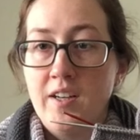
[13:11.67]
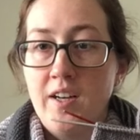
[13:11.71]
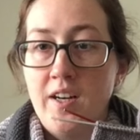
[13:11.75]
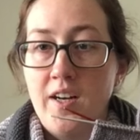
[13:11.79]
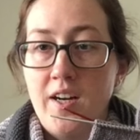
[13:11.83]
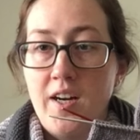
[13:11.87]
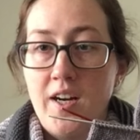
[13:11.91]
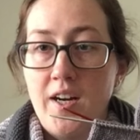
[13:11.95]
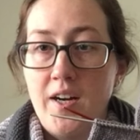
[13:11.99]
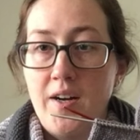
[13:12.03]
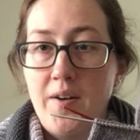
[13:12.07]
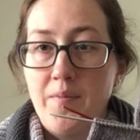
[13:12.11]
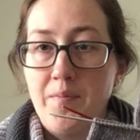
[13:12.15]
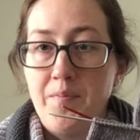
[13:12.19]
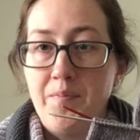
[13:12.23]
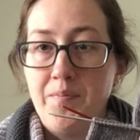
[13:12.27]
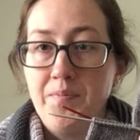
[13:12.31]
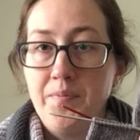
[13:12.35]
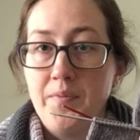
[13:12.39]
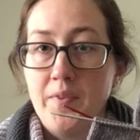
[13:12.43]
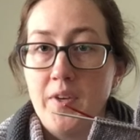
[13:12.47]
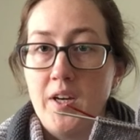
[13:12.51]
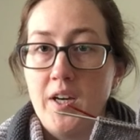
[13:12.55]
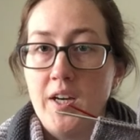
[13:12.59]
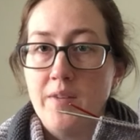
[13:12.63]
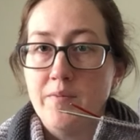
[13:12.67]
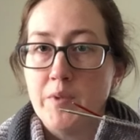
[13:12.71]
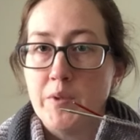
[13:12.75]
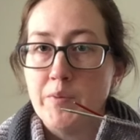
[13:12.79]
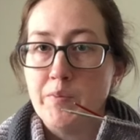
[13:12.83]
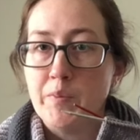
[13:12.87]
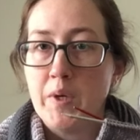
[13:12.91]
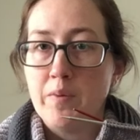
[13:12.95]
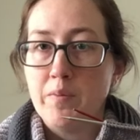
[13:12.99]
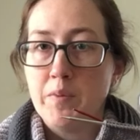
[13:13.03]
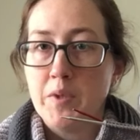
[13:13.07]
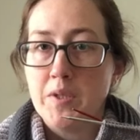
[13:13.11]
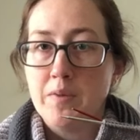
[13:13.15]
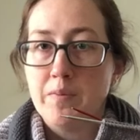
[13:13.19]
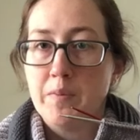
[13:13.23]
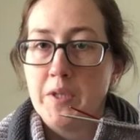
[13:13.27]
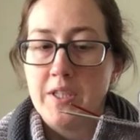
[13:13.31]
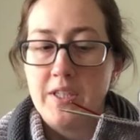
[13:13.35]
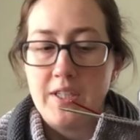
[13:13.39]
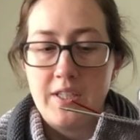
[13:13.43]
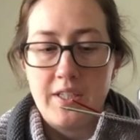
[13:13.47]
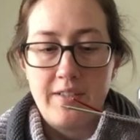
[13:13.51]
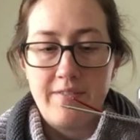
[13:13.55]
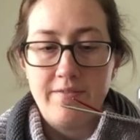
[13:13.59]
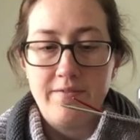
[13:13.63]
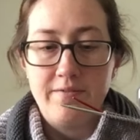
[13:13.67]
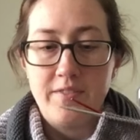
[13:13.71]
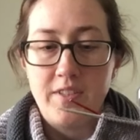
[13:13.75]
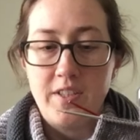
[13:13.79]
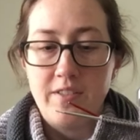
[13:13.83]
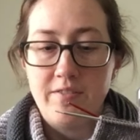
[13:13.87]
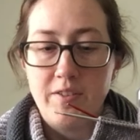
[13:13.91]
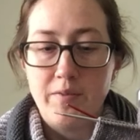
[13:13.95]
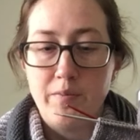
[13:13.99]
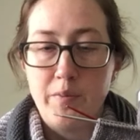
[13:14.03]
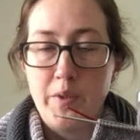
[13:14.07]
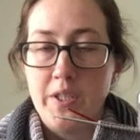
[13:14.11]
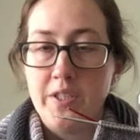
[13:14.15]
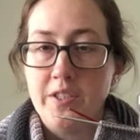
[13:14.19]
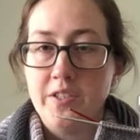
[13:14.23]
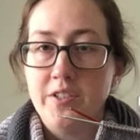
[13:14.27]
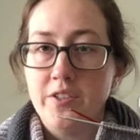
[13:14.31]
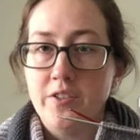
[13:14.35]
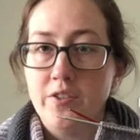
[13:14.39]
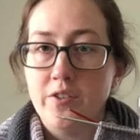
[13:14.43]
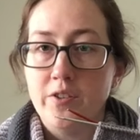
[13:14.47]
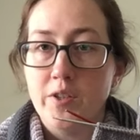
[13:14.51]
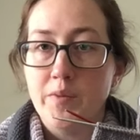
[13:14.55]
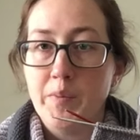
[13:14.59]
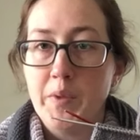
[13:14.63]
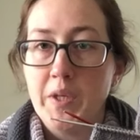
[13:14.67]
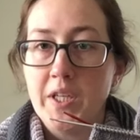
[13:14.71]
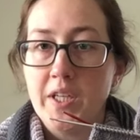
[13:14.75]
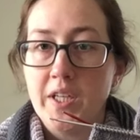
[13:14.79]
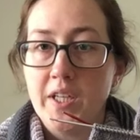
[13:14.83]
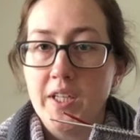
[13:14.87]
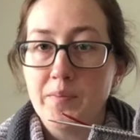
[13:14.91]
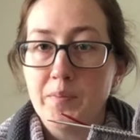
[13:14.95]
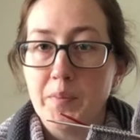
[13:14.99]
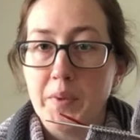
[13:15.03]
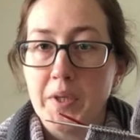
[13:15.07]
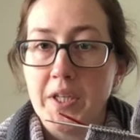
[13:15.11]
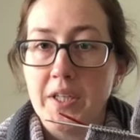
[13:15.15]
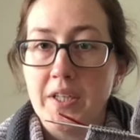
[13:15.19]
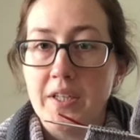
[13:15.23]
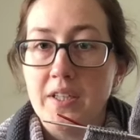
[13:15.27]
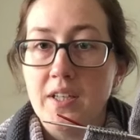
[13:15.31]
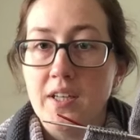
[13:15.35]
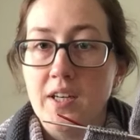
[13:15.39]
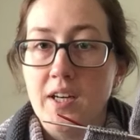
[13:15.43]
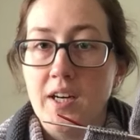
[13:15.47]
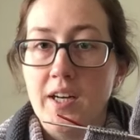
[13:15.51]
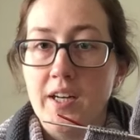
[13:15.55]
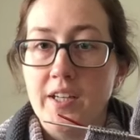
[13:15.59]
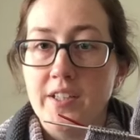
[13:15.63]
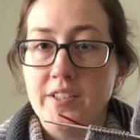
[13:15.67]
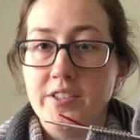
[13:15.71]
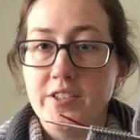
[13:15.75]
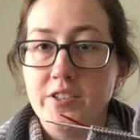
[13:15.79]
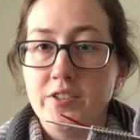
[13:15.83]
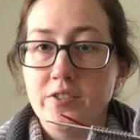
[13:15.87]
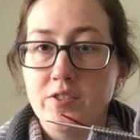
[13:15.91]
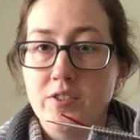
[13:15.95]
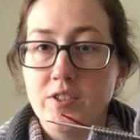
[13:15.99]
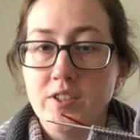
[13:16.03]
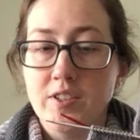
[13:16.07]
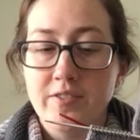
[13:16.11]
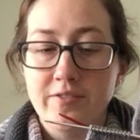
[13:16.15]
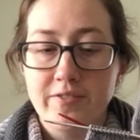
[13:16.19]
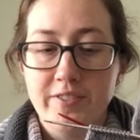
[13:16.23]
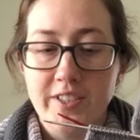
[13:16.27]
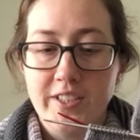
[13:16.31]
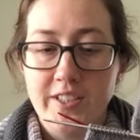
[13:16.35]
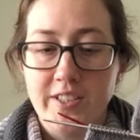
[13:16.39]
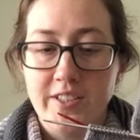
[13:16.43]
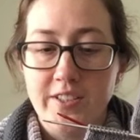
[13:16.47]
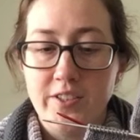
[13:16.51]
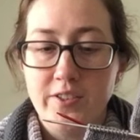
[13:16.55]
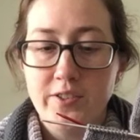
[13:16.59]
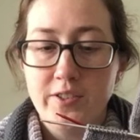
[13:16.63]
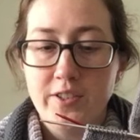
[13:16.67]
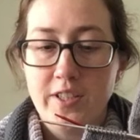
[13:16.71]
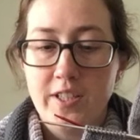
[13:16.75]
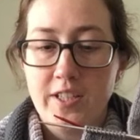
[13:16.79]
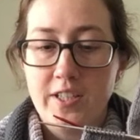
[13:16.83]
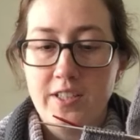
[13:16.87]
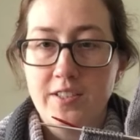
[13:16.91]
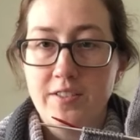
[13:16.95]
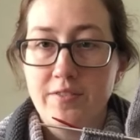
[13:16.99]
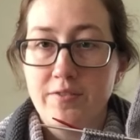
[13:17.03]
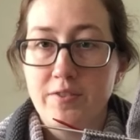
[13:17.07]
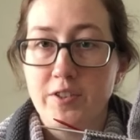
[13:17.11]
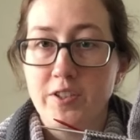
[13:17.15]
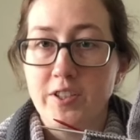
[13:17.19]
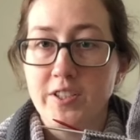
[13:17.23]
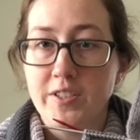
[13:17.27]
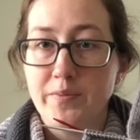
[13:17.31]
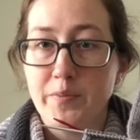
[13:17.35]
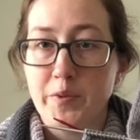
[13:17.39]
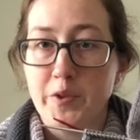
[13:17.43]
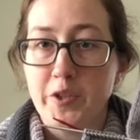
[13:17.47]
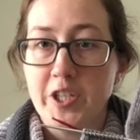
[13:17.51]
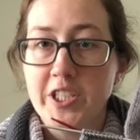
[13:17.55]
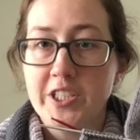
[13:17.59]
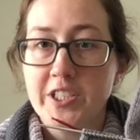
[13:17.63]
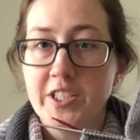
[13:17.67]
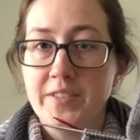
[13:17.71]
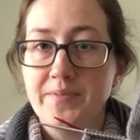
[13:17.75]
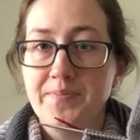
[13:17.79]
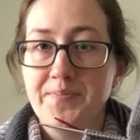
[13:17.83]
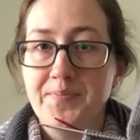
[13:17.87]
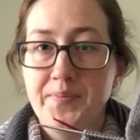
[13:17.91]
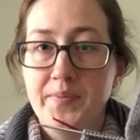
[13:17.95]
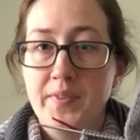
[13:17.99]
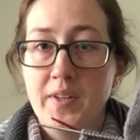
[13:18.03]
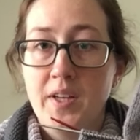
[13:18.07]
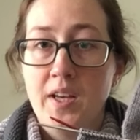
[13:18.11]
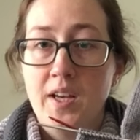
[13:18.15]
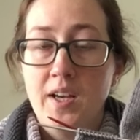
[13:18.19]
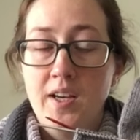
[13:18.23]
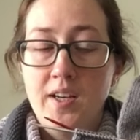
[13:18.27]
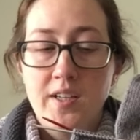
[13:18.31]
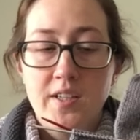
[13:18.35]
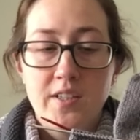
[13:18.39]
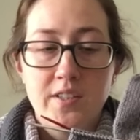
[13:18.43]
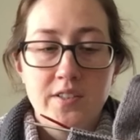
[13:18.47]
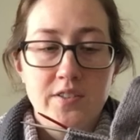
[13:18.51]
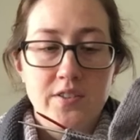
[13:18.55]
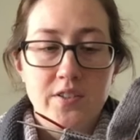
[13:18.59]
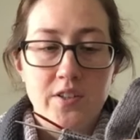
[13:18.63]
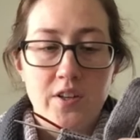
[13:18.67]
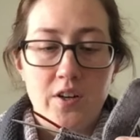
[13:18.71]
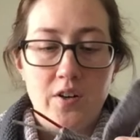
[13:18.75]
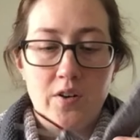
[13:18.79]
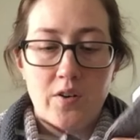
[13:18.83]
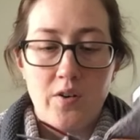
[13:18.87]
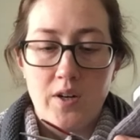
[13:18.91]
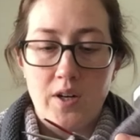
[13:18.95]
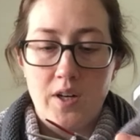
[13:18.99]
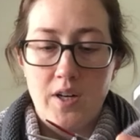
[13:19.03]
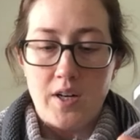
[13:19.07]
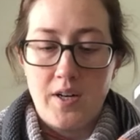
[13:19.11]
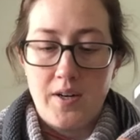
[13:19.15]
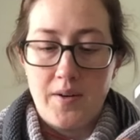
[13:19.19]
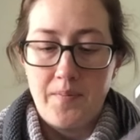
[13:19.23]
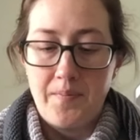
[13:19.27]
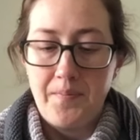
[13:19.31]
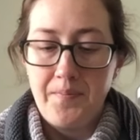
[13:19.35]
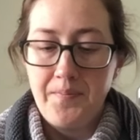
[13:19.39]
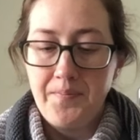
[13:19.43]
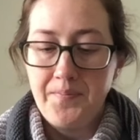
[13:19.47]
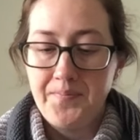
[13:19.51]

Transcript: I'm a member, but I've never been to a meeting, but I do read the newsletters for inspiration. So